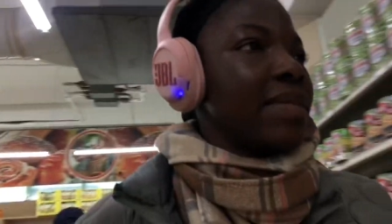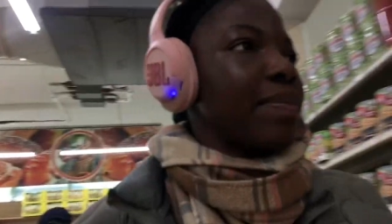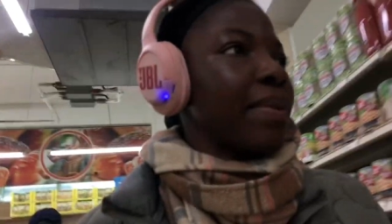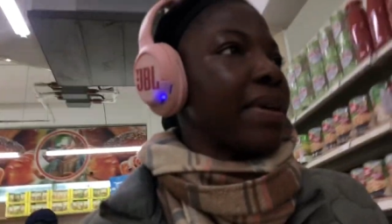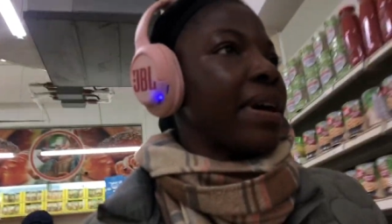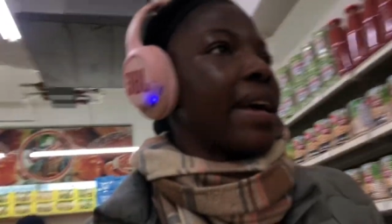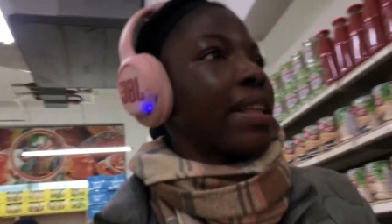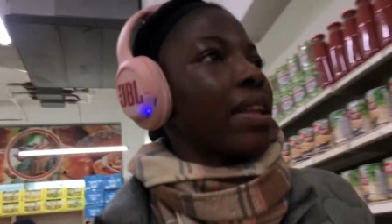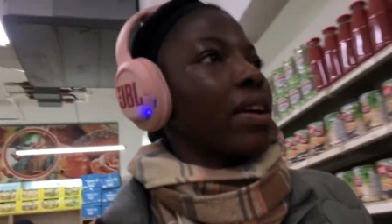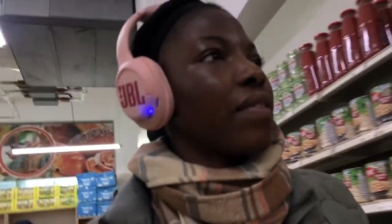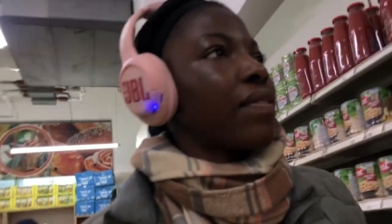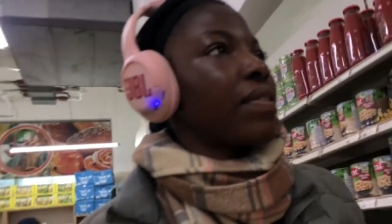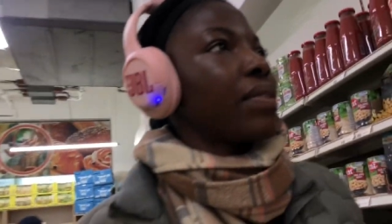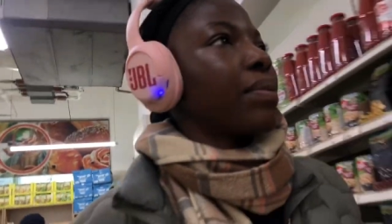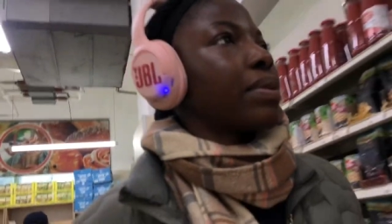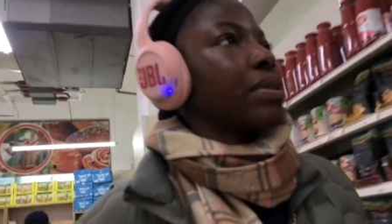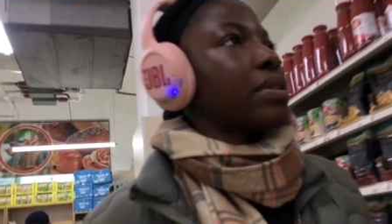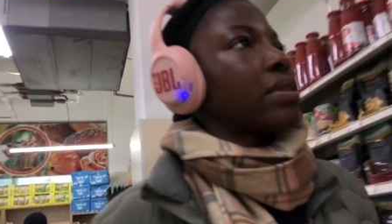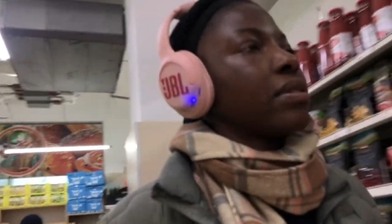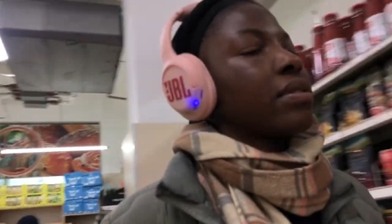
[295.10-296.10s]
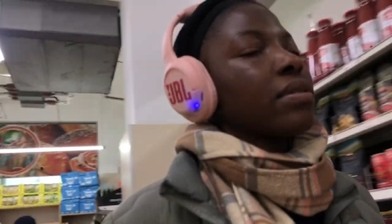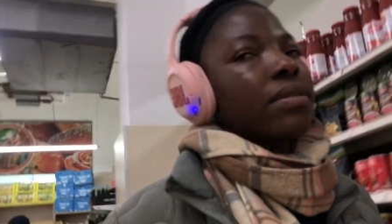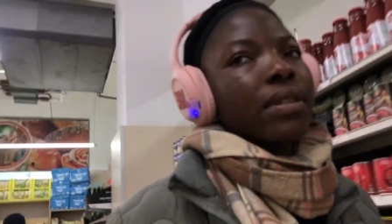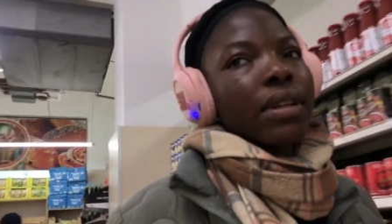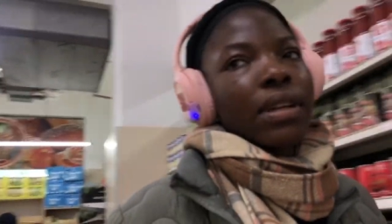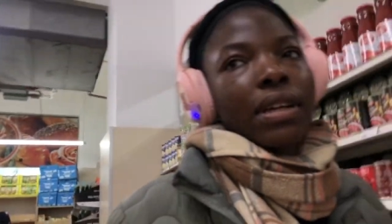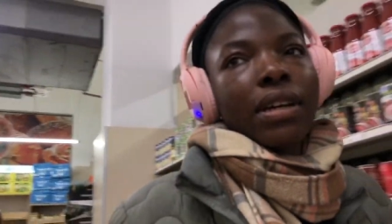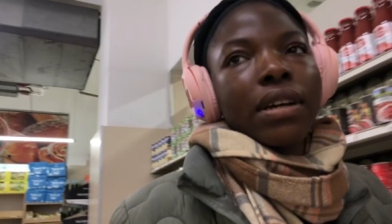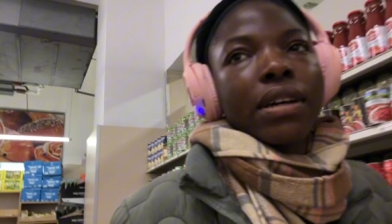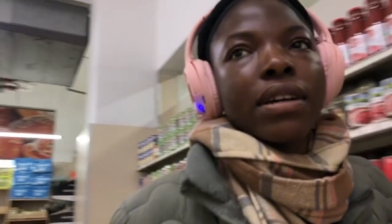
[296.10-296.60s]
point, I don't know what to do.
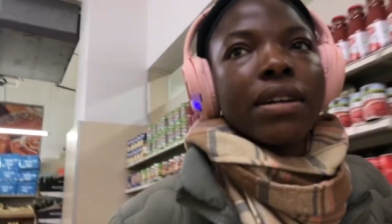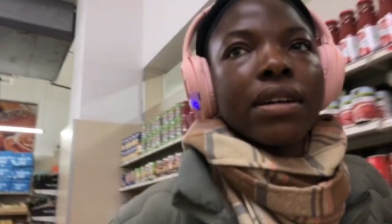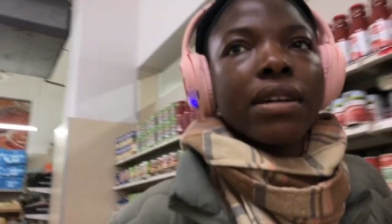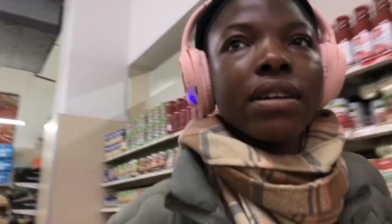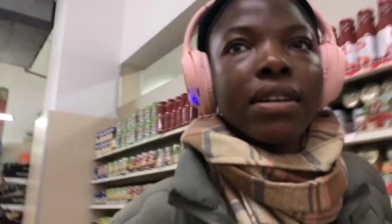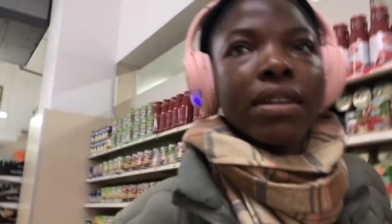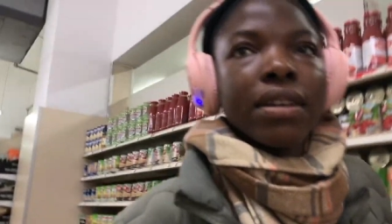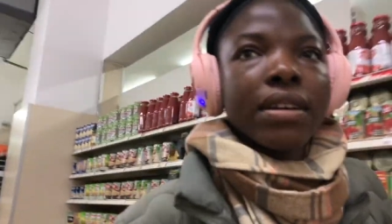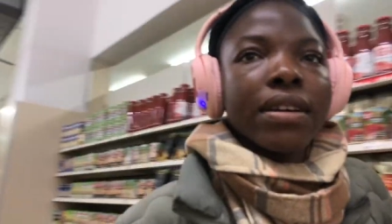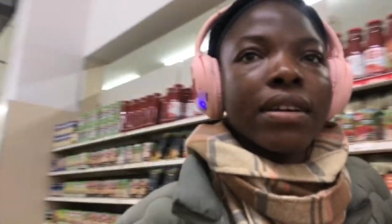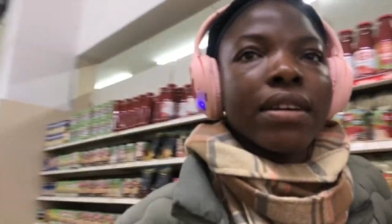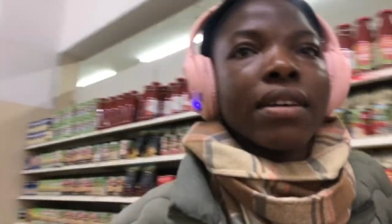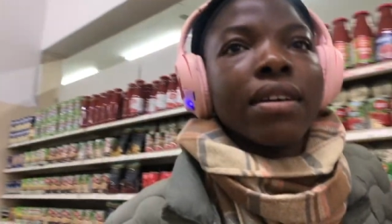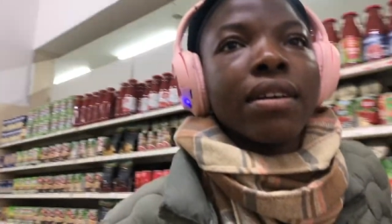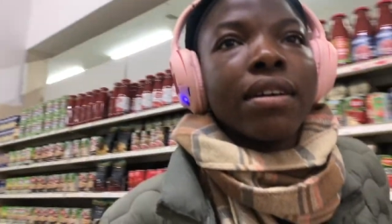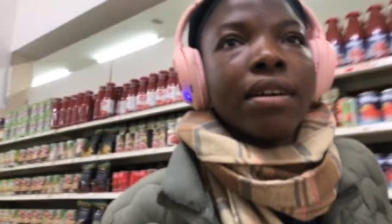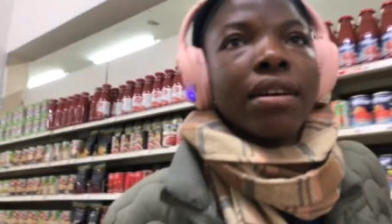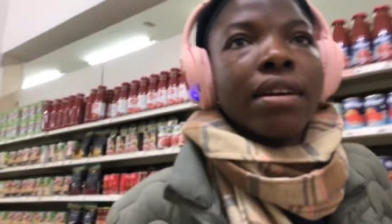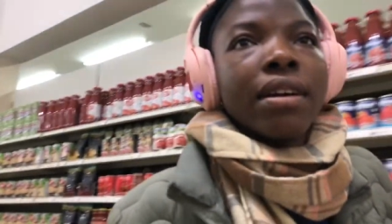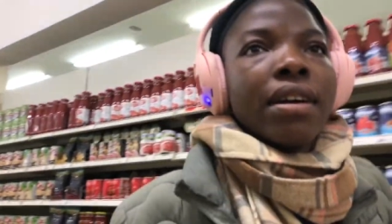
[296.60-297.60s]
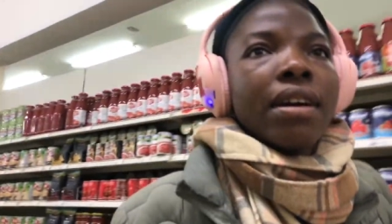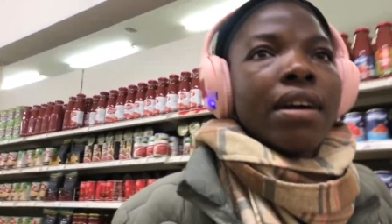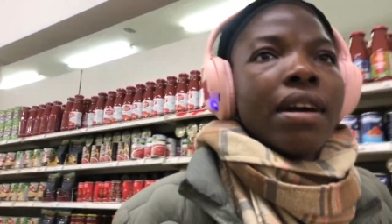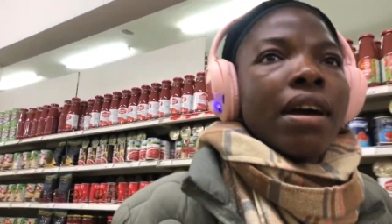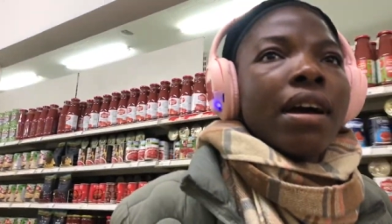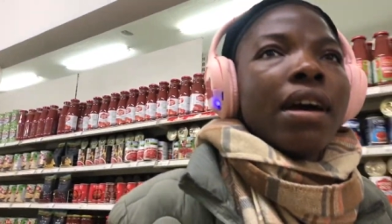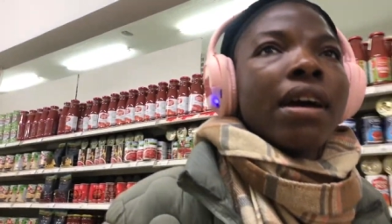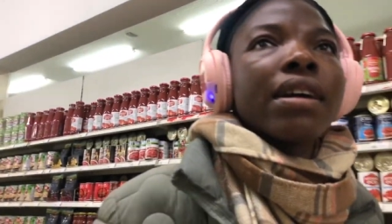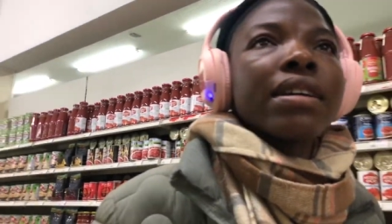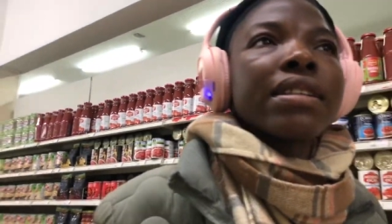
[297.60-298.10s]
Like,
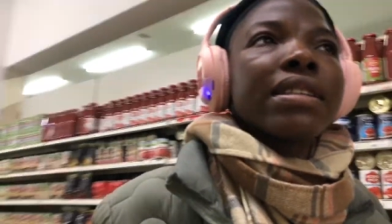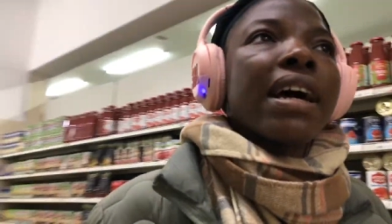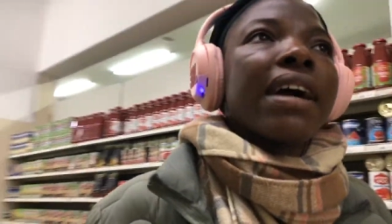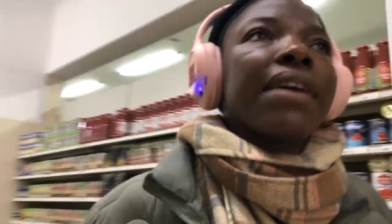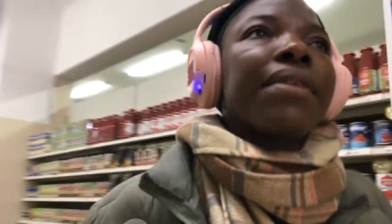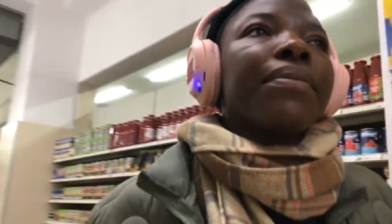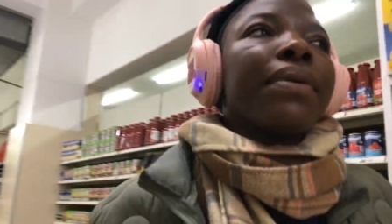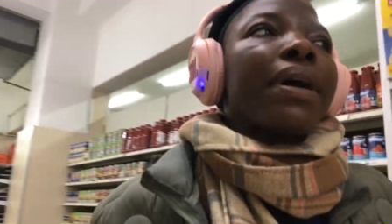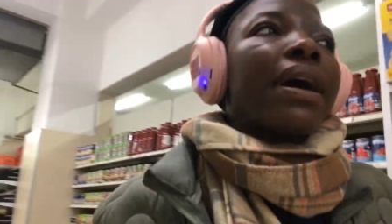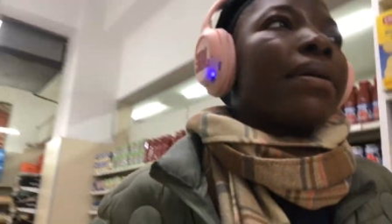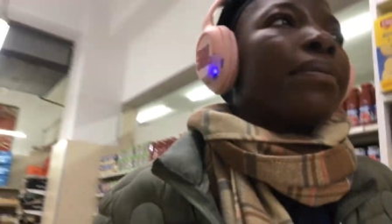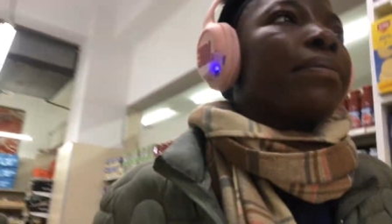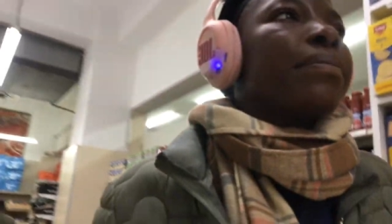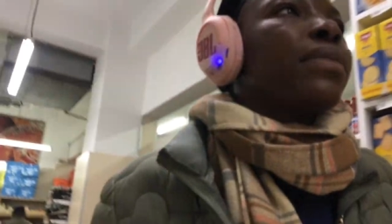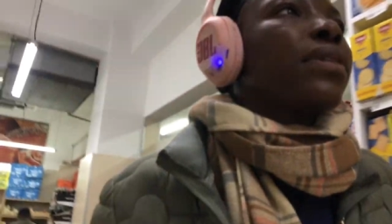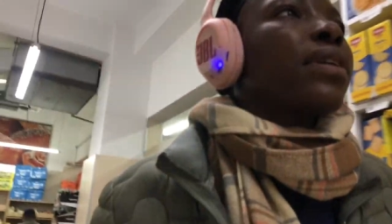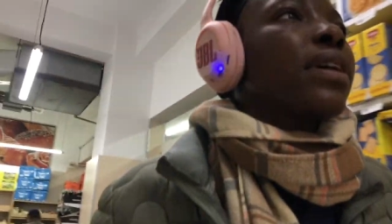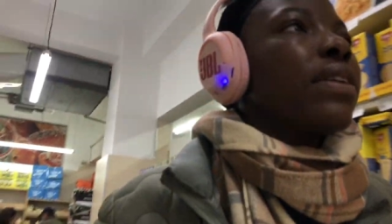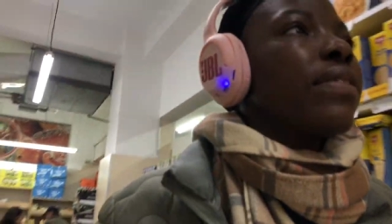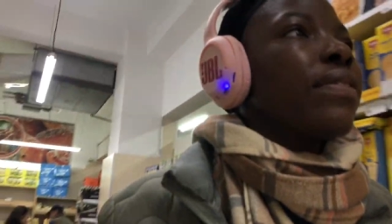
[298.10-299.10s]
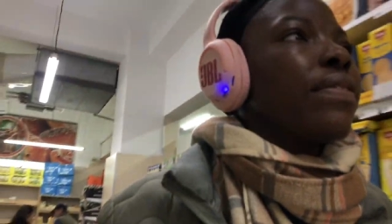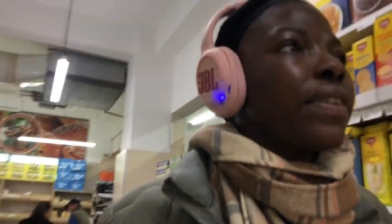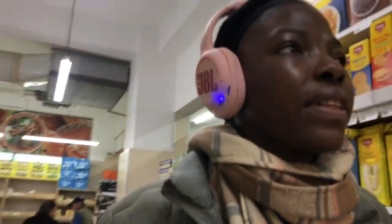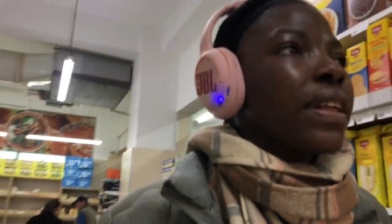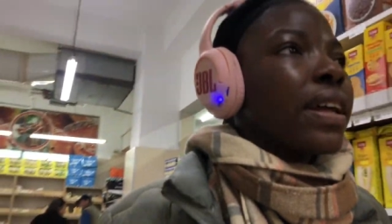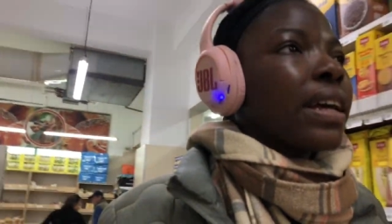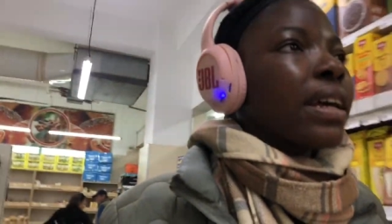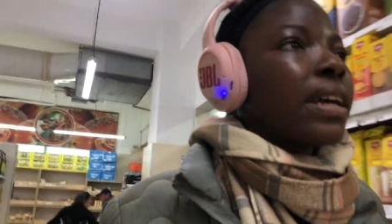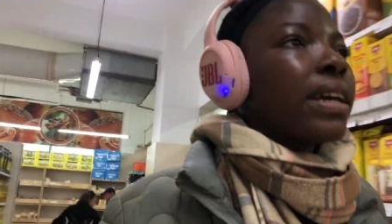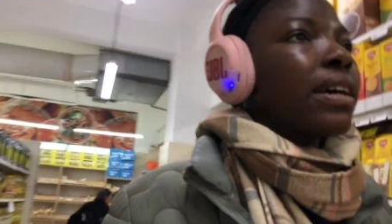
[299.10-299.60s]
because I'm looking for
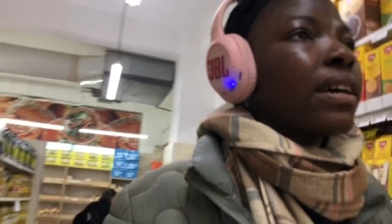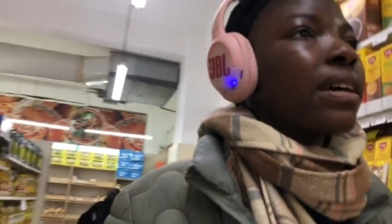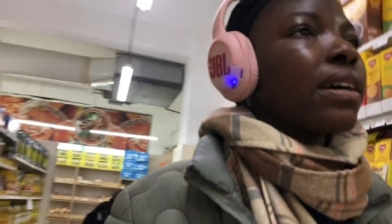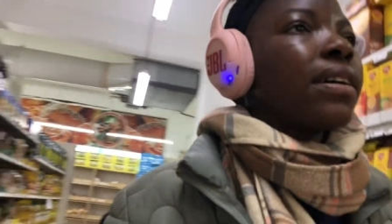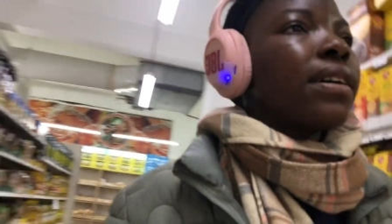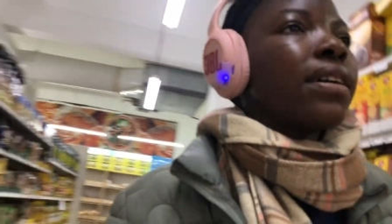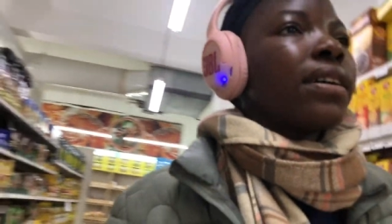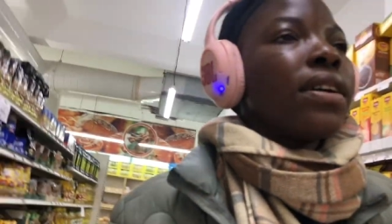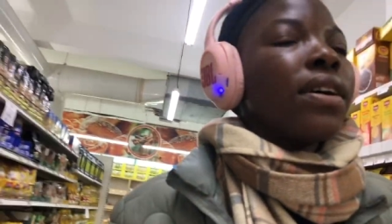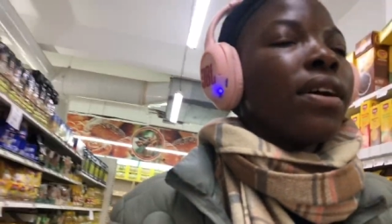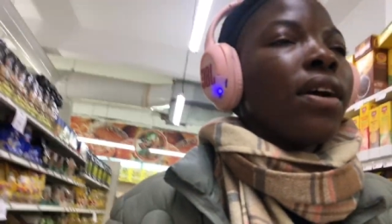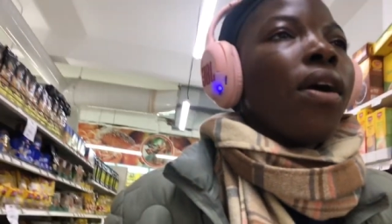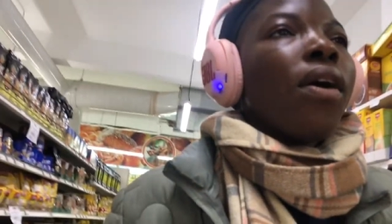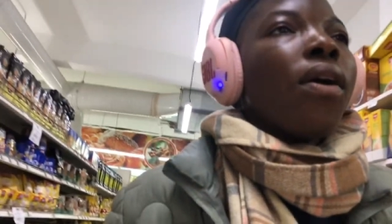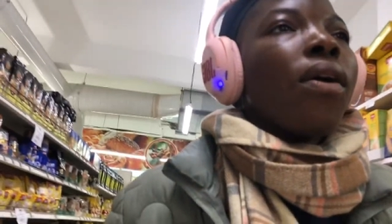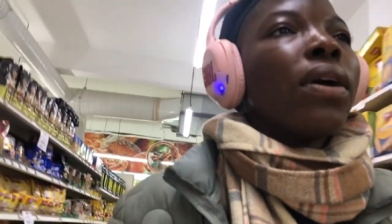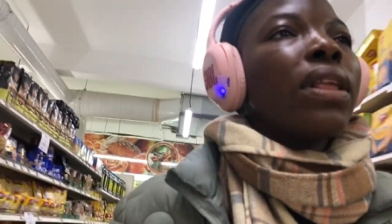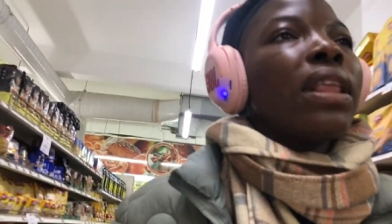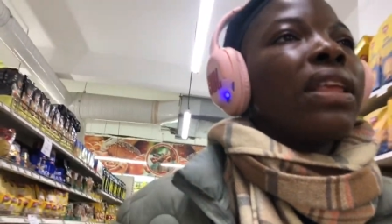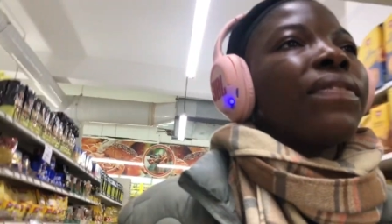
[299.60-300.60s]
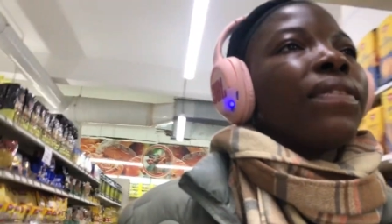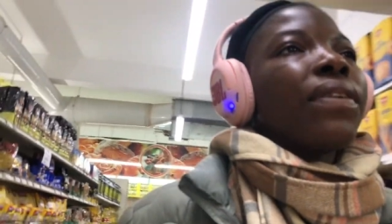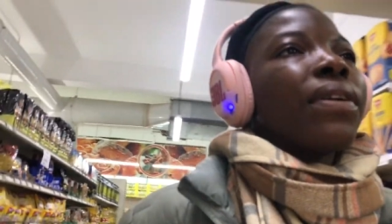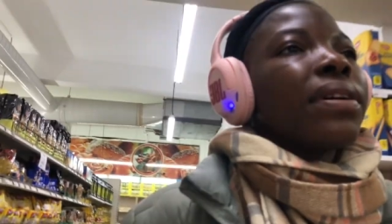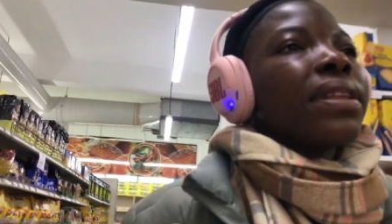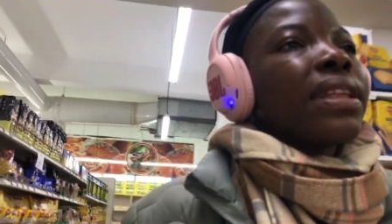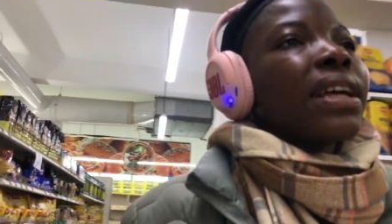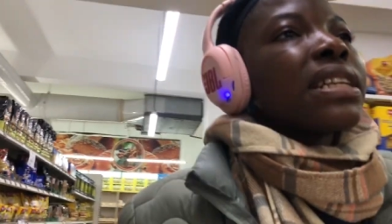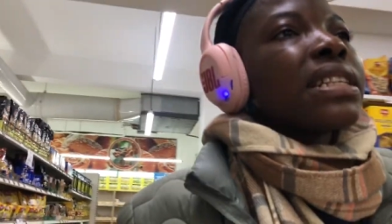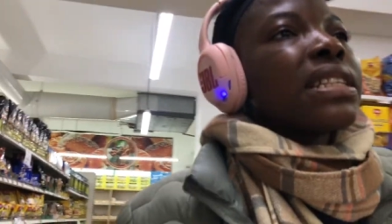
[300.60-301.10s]
like olive oil
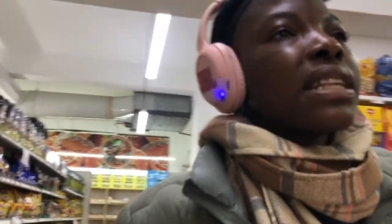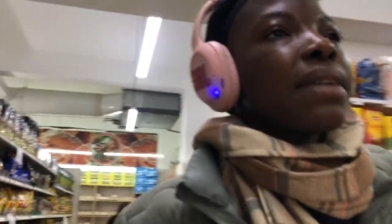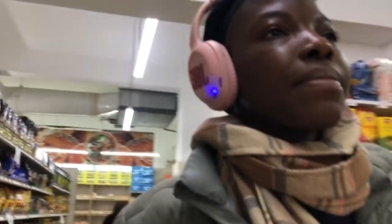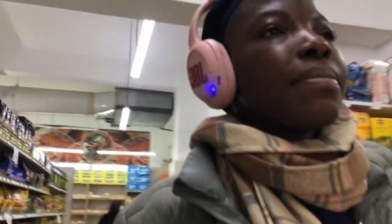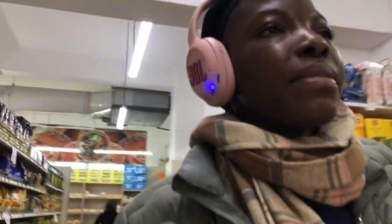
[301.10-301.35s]
that's like